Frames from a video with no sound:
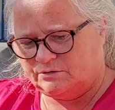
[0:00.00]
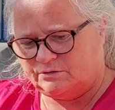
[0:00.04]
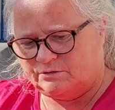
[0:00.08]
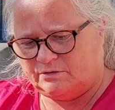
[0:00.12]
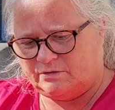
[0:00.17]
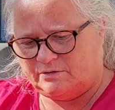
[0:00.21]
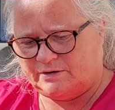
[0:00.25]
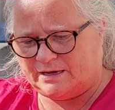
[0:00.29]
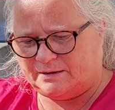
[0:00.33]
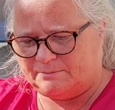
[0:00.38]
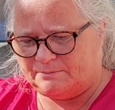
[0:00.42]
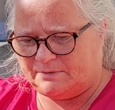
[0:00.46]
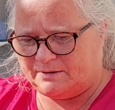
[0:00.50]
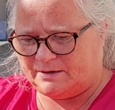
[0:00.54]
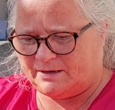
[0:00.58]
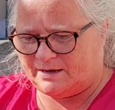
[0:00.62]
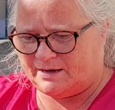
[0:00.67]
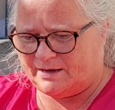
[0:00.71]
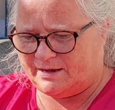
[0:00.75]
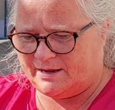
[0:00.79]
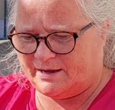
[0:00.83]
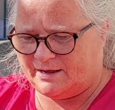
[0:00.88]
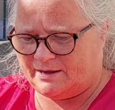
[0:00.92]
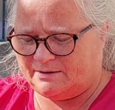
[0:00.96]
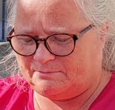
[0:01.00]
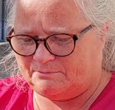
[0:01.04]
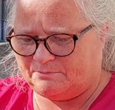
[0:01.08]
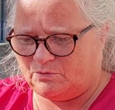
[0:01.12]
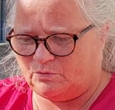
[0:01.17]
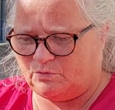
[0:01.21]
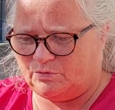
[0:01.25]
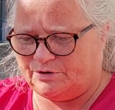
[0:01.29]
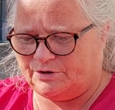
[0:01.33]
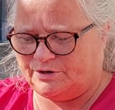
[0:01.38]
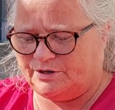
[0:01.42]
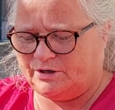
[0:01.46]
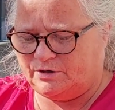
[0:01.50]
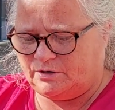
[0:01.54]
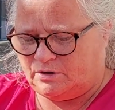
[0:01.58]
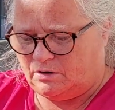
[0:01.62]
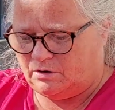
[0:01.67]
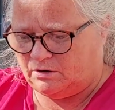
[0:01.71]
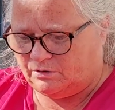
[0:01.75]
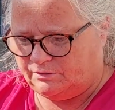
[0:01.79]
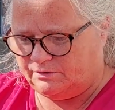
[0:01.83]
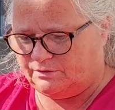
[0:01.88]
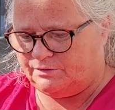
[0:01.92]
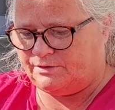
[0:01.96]
now I am working
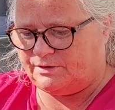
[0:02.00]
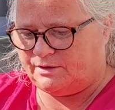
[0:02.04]
on